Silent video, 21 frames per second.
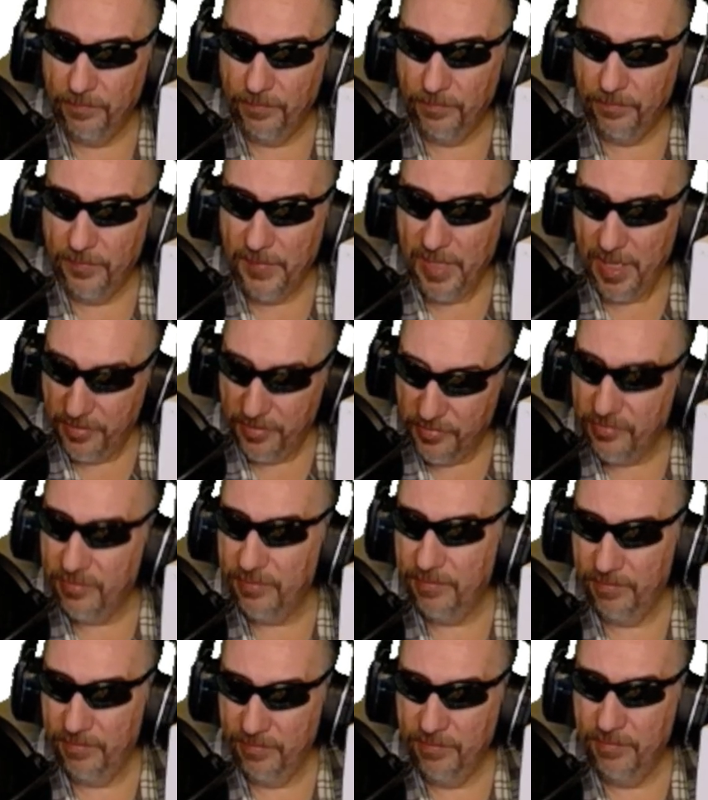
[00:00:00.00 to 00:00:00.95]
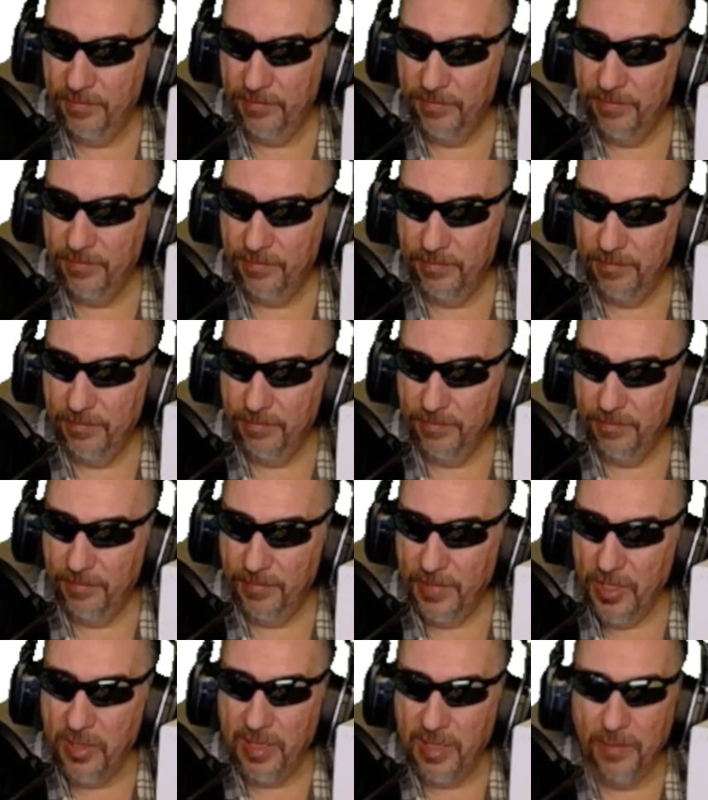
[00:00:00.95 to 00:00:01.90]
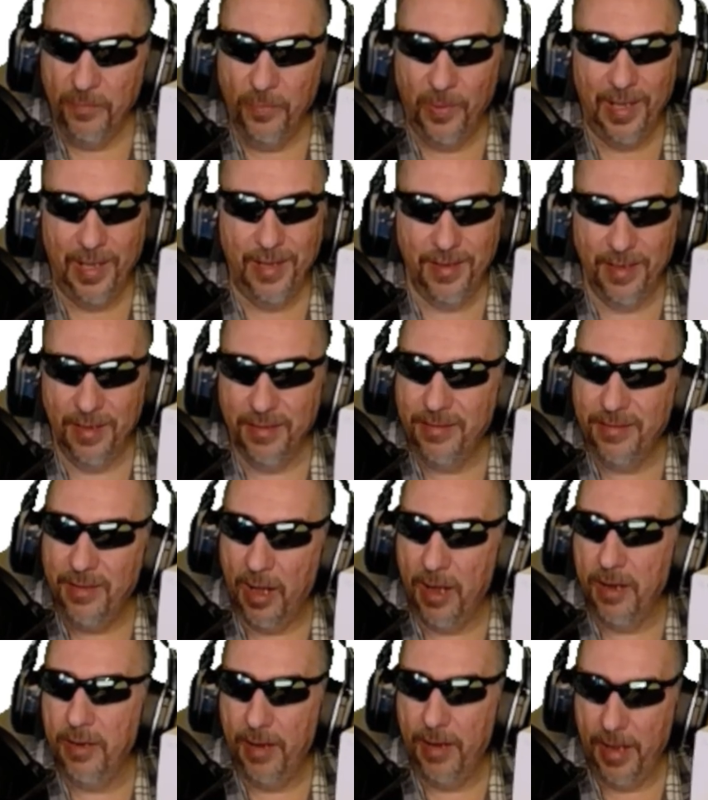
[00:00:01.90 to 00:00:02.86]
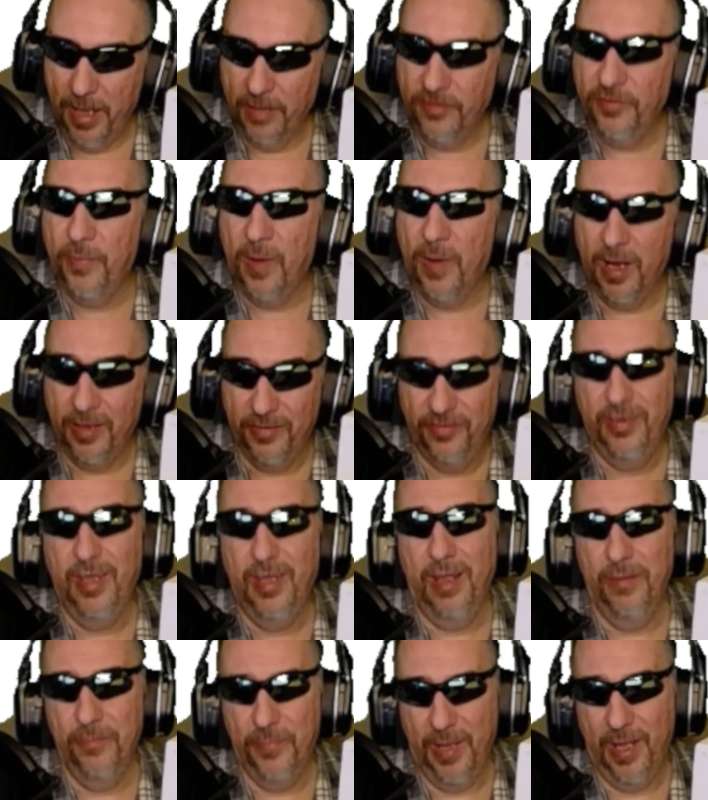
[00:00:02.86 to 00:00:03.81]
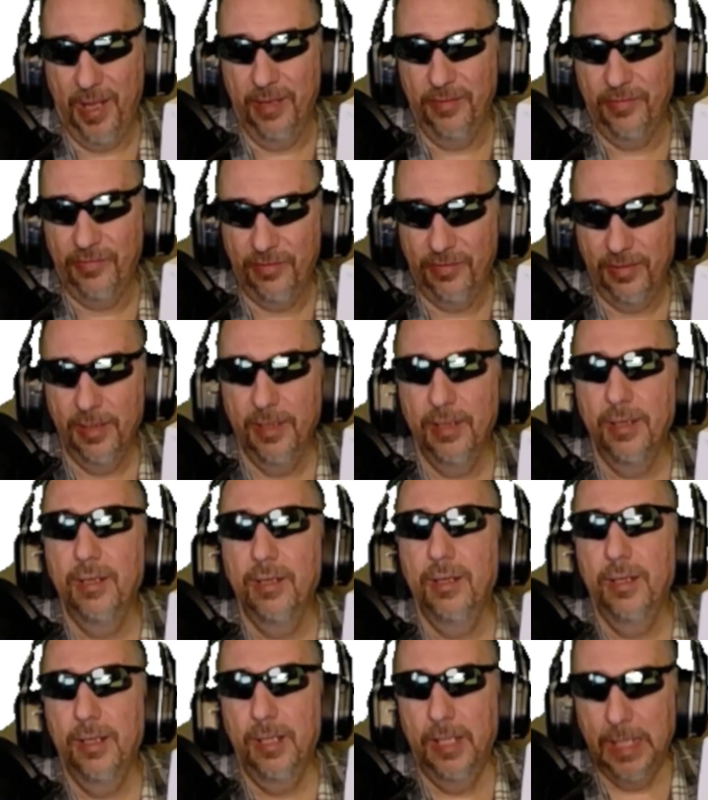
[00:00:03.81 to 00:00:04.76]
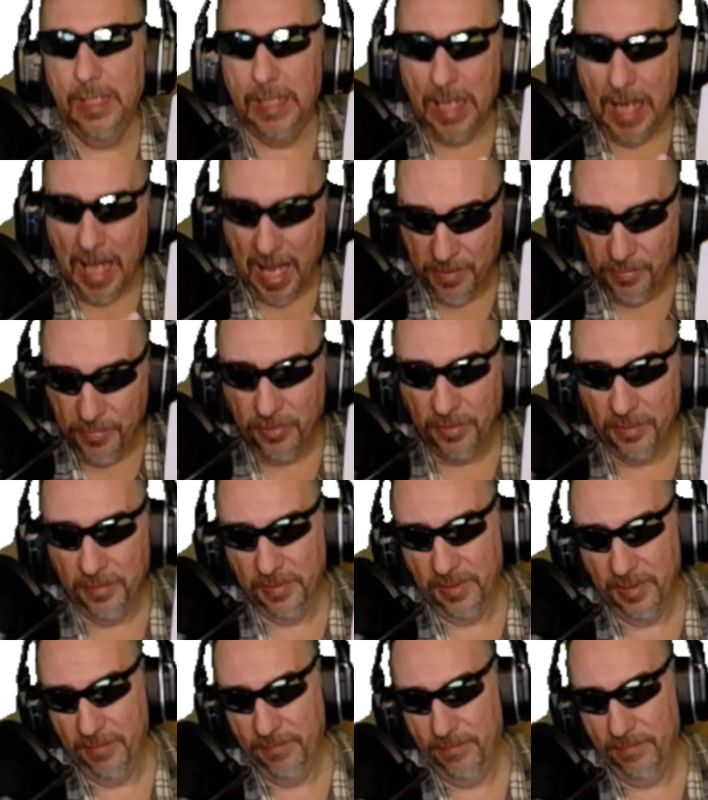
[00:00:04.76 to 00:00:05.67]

Yes. You can play the entire Xbox Game Pass library.